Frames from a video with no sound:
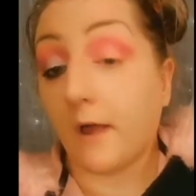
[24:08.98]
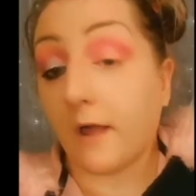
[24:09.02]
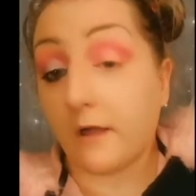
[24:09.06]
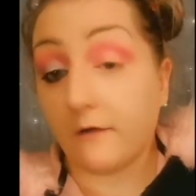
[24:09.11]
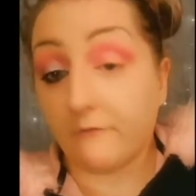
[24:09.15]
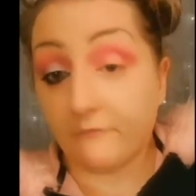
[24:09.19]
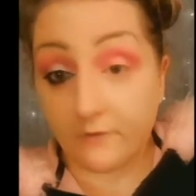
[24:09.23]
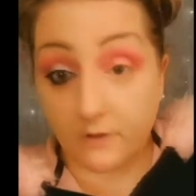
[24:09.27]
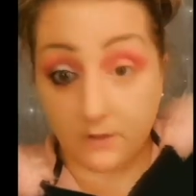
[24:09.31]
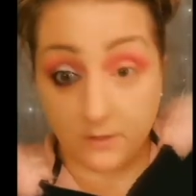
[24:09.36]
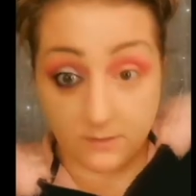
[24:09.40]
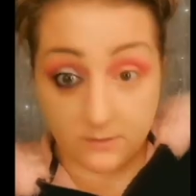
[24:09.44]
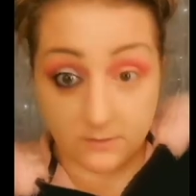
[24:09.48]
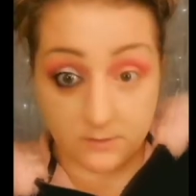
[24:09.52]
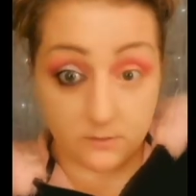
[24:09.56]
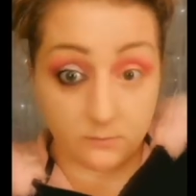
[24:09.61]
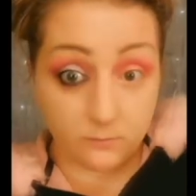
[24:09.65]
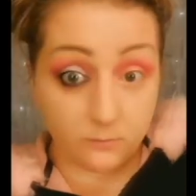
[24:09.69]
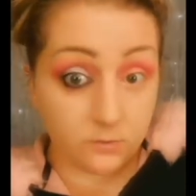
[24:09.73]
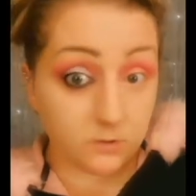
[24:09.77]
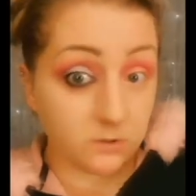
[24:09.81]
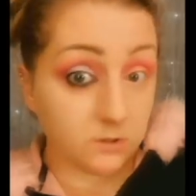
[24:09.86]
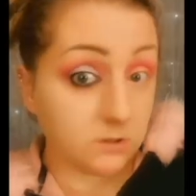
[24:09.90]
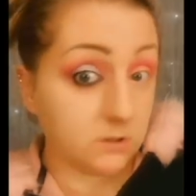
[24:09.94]
Half-ass
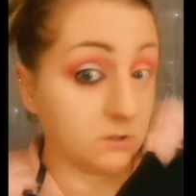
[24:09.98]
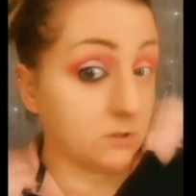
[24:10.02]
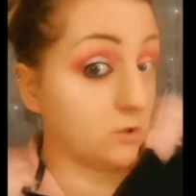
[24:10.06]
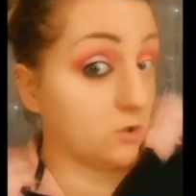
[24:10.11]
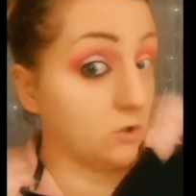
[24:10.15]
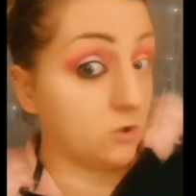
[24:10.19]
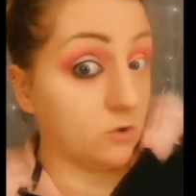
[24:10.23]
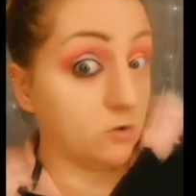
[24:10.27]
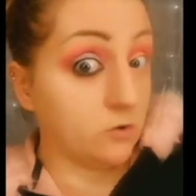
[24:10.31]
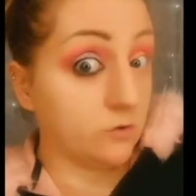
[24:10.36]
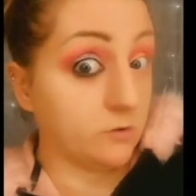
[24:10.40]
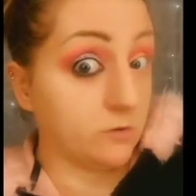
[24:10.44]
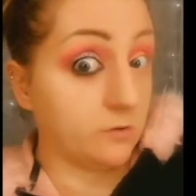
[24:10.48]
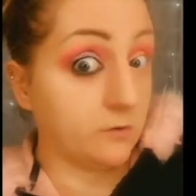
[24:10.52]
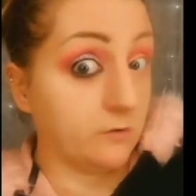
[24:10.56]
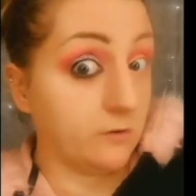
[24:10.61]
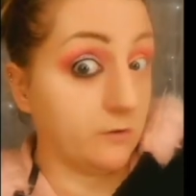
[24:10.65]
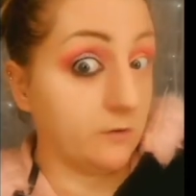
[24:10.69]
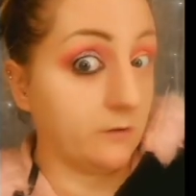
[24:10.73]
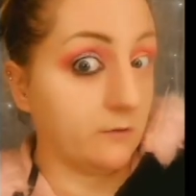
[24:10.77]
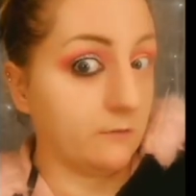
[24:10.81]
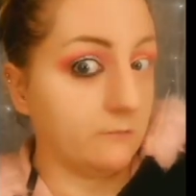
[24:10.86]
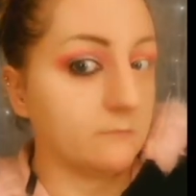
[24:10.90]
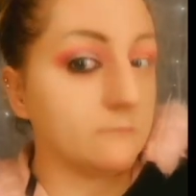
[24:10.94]
completed look
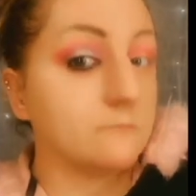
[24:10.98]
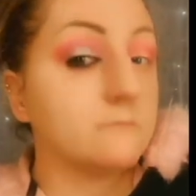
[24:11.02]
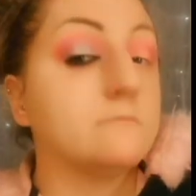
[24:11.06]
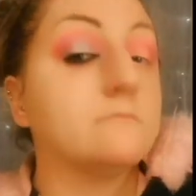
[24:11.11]
today.